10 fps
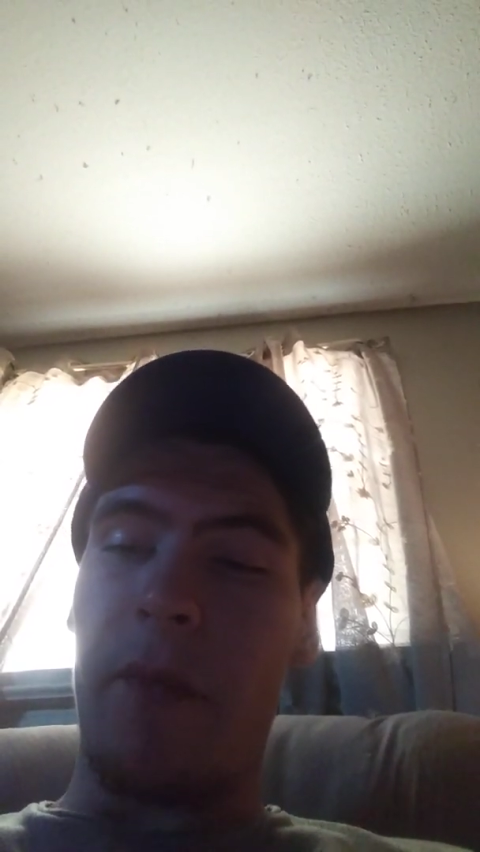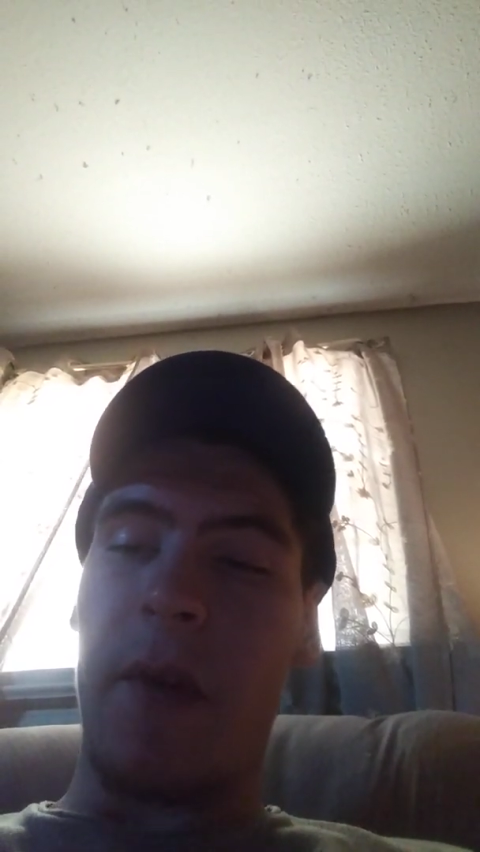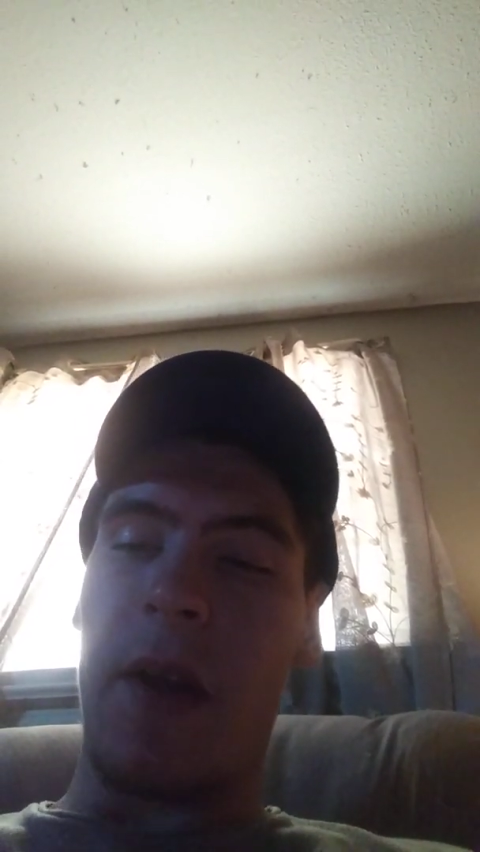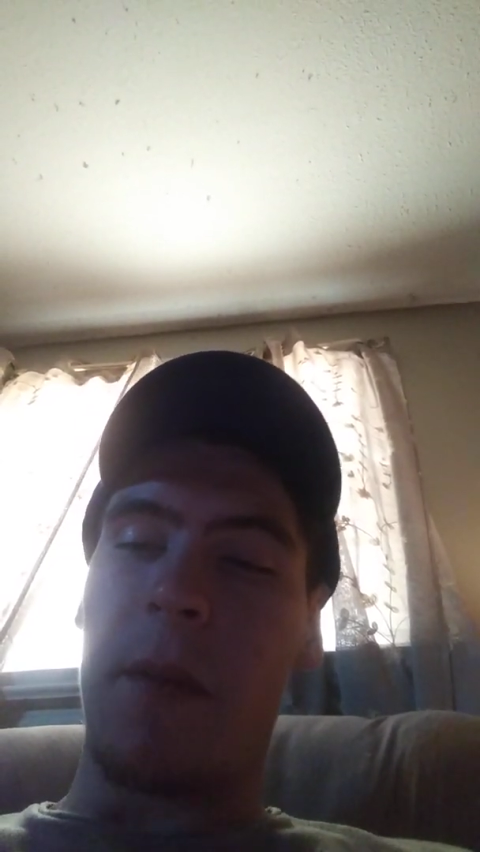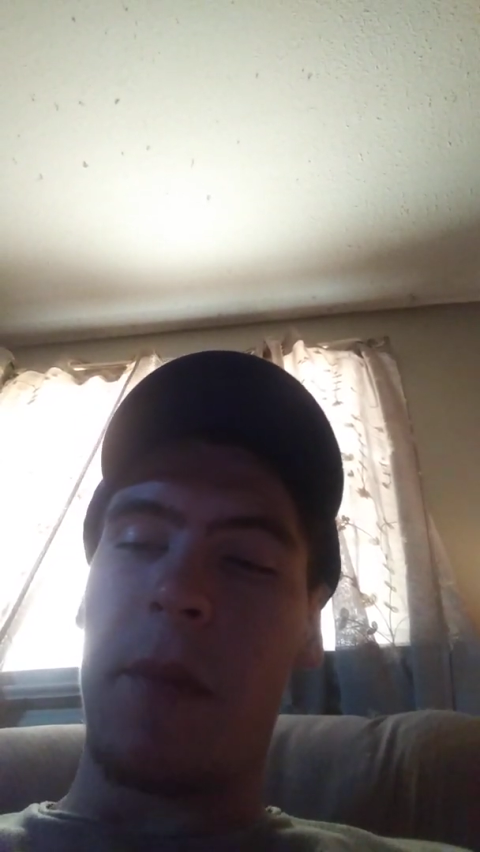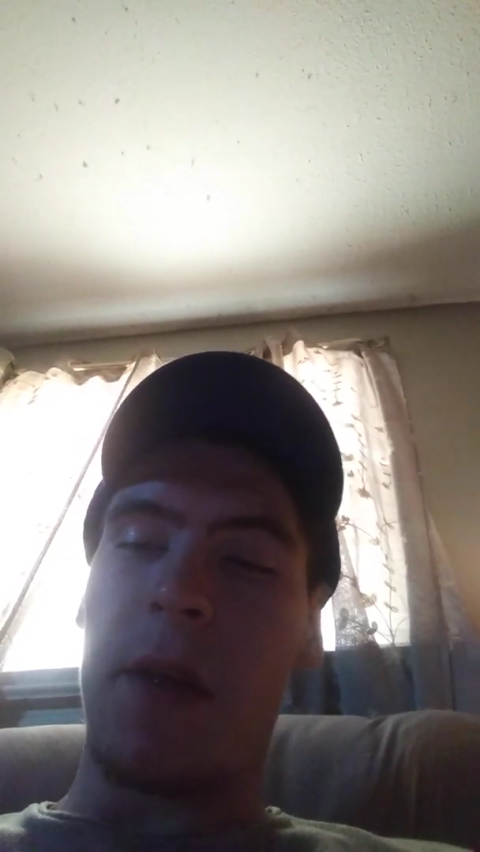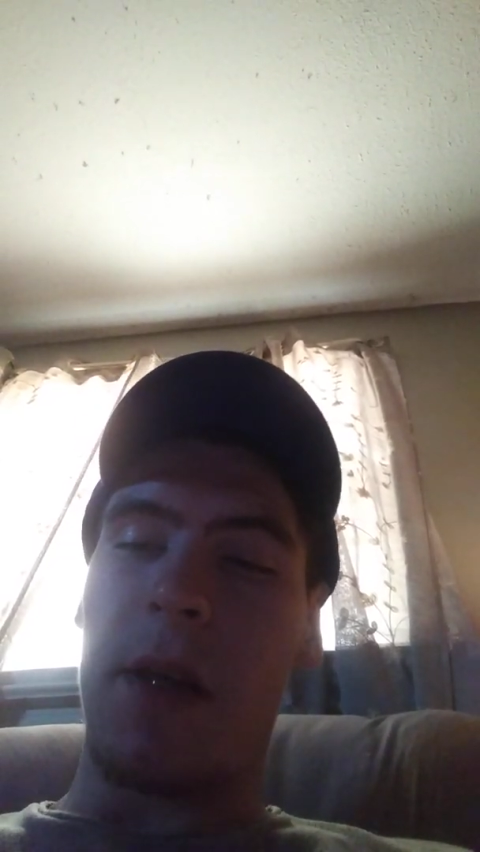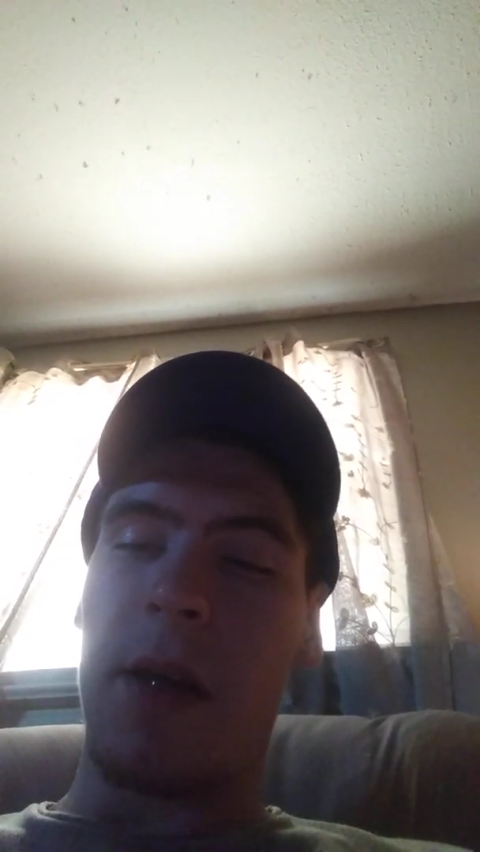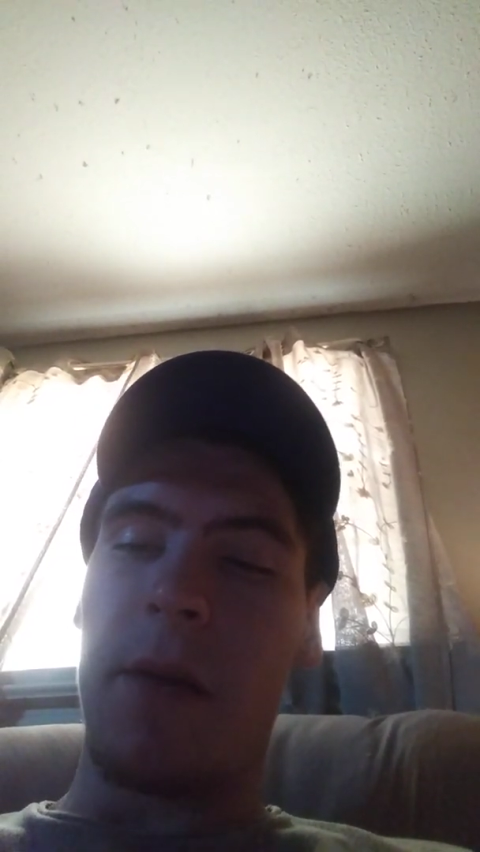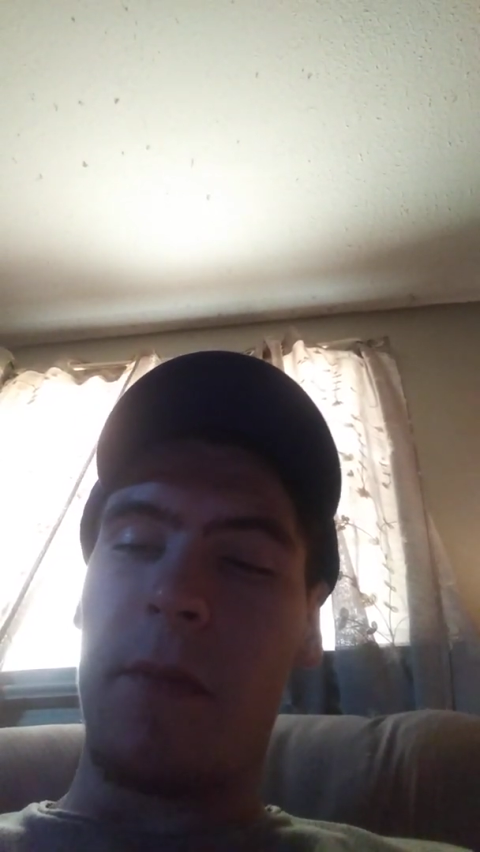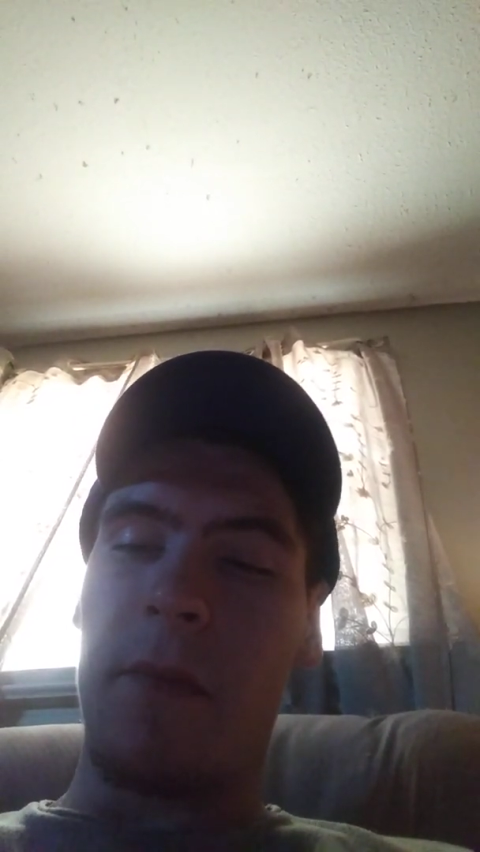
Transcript: that'd be it.